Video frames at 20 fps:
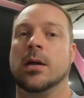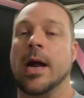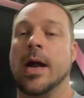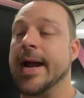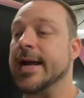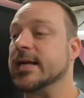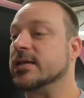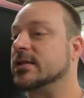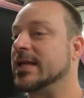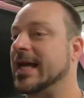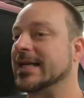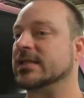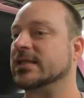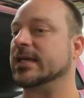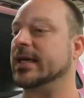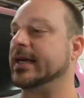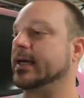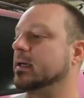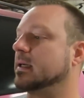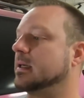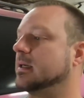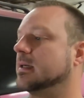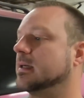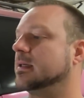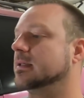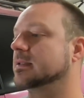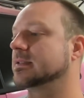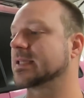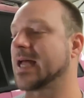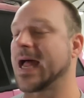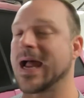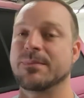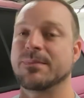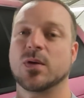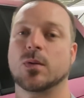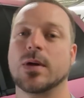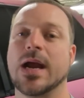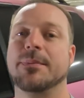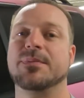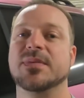All right, so that's it. Time
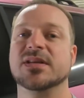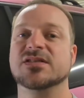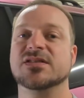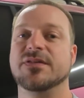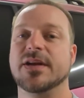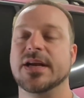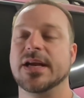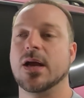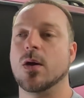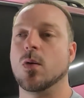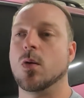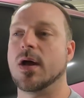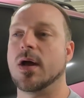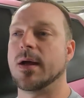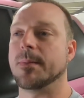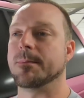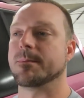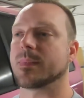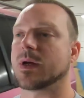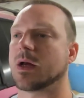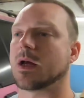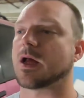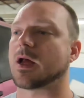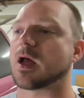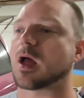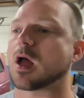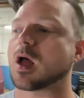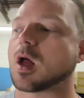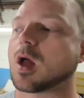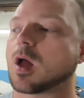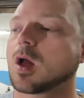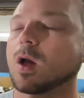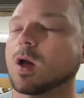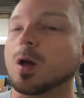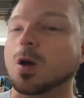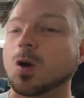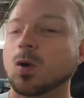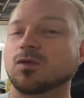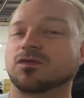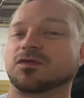to wrap this video up.
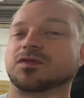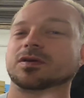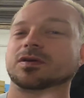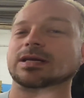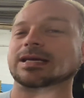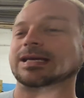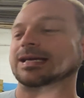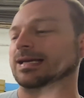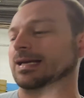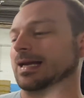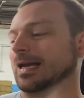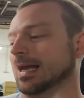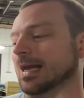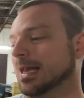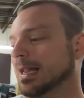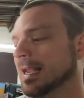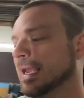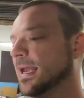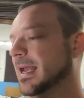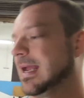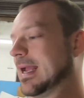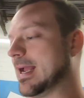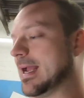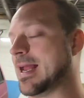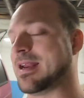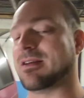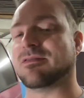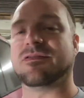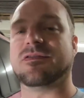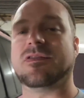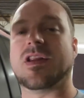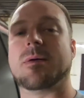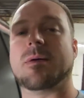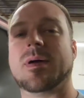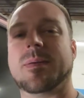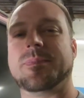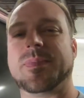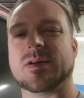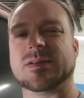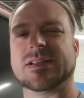Hopefully I didn't flub
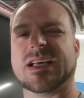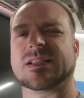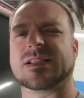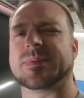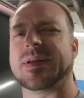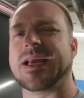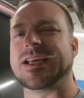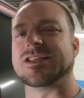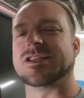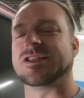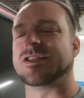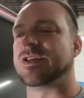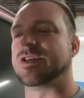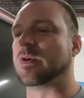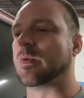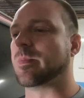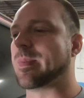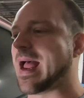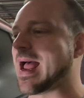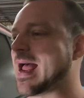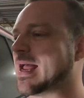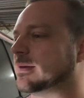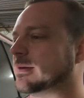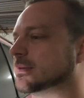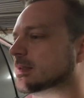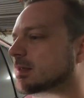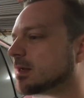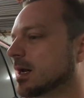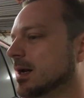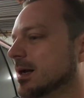up those explanations too bad.